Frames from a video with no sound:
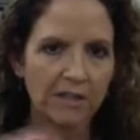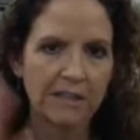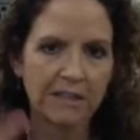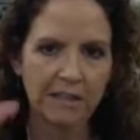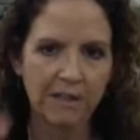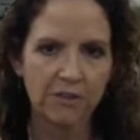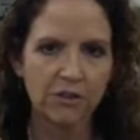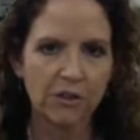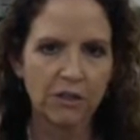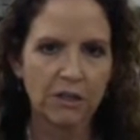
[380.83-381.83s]
and the other
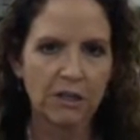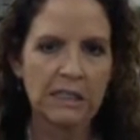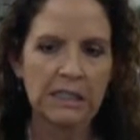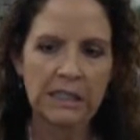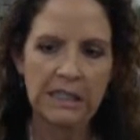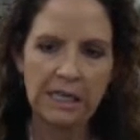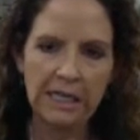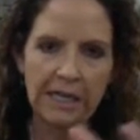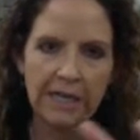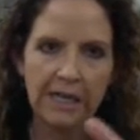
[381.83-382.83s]
jar I
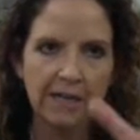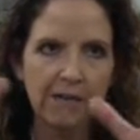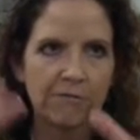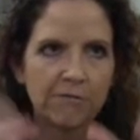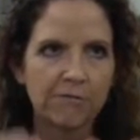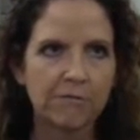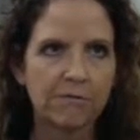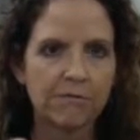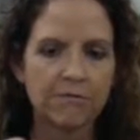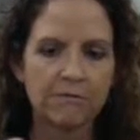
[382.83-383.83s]
have
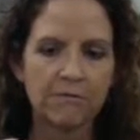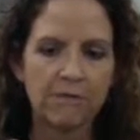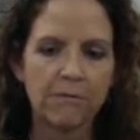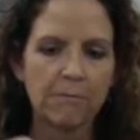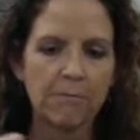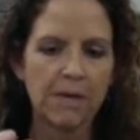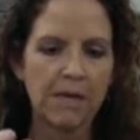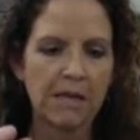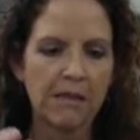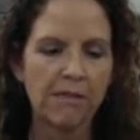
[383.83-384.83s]
my
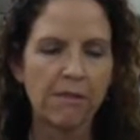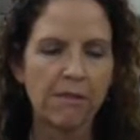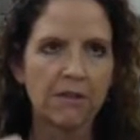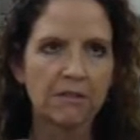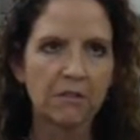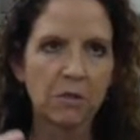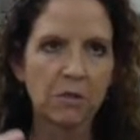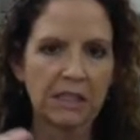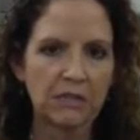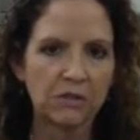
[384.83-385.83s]
thoughts going
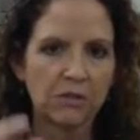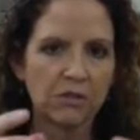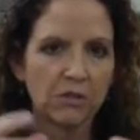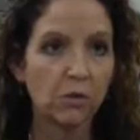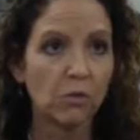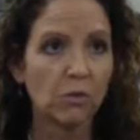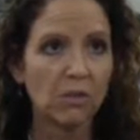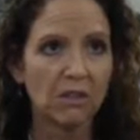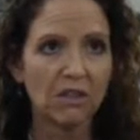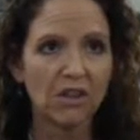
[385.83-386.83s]
into it to
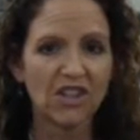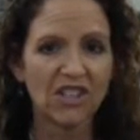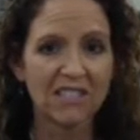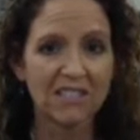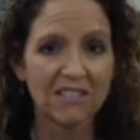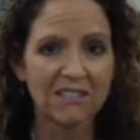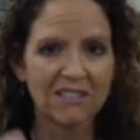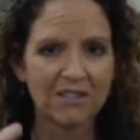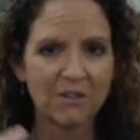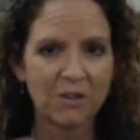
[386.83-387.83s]
hurt it.
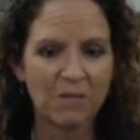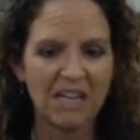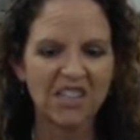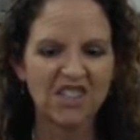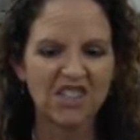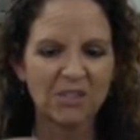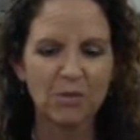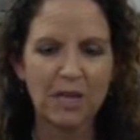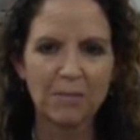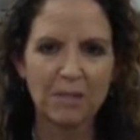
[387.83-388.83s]
So I'm actually
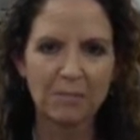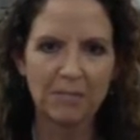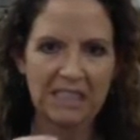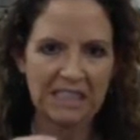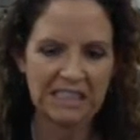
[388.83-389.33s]
wrapping my hand